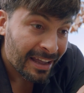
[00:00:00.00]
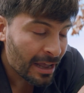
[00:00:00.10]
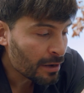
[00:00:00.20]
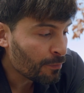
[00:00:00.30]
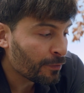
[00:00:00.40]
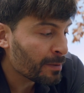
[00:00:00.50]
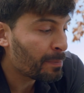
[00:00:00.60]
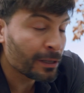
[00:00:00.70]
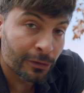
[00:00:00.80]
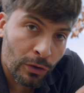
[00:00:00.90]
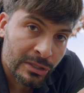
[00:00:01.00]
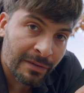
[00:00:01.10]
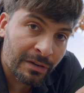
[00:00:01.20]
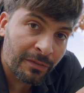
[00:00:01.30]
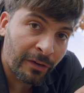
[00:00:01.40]
Anything below
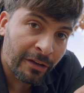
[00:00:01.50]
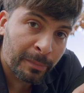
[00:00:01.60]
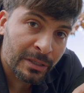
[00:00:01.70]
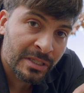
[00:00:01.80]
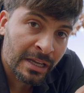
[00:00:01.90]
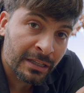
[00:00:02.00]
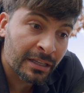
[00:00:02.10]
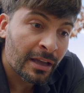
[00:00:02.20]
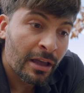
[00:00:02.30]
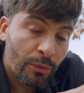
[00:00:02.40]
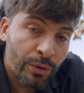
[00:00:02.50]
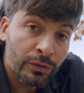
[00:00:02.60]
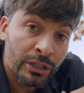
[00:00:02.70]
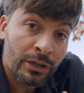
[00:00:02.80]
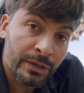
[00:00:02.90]
75%
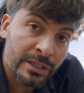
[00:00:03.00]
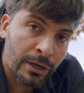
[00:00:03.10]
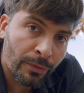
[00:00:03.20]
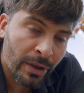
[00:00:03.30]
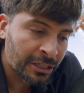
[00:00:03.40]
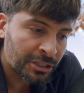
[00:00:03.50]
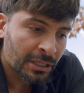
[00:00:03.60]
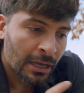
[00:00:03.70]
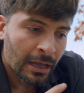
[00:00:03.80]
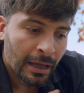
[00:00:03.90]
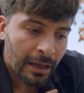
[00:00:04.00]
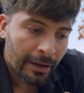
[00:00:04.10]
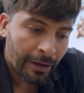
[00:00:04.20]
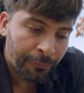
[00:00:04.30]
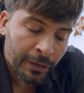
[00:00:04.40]
will decrease your range.
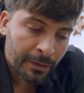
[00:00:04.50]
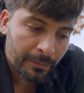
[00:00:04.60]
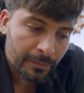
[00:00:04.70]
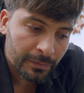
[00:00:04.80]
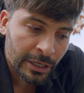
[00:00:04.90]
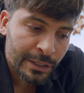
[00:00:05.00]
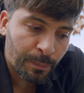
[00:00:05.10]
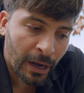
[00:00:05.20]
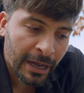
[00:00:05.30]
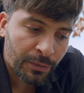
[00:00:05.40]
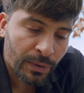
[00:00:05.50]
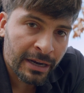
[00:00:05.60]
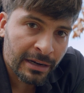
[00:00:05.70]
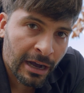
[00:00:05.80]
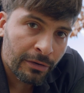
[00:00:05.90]
I think this bike
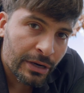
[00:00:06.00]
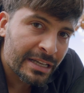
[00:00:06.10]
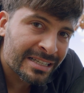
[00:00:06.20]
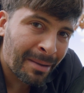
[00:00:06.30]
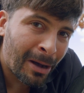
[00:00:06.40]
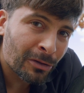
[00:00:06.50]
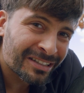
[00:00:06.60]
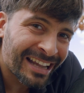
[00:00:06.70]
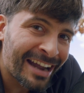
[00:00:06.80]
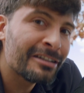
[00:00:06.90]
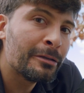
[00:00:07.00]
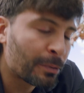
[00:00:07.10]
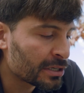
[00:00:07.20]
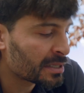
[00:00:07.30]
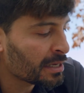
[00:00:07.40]
right now is about
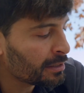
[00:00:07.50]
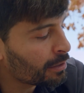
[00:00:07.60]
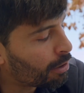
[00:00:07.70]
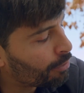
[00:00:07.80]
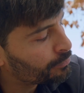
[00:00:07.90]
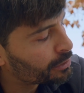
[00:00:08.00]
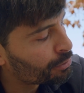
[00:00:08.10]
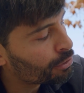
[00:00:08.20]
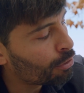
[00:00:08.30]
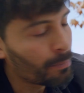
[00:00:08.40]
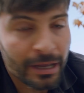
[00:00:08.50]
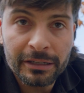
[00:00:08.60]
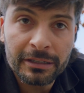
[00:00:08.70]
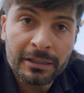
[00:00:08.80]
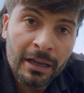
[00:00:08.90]
90% of the
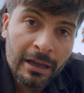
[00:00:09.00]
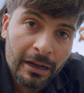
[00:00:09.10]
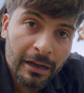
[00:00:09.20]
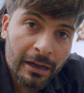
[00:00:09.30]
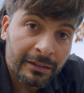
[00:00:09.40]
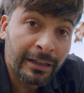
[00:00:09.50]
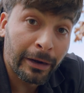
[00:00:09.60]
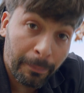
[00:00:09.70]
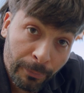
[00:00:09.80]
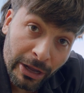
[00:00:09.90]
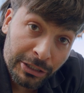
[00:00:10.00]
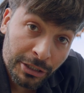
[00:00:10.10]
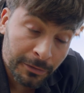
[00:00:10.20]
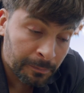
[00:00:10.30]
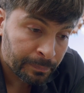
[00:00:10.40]
recommended uh, tire pressure.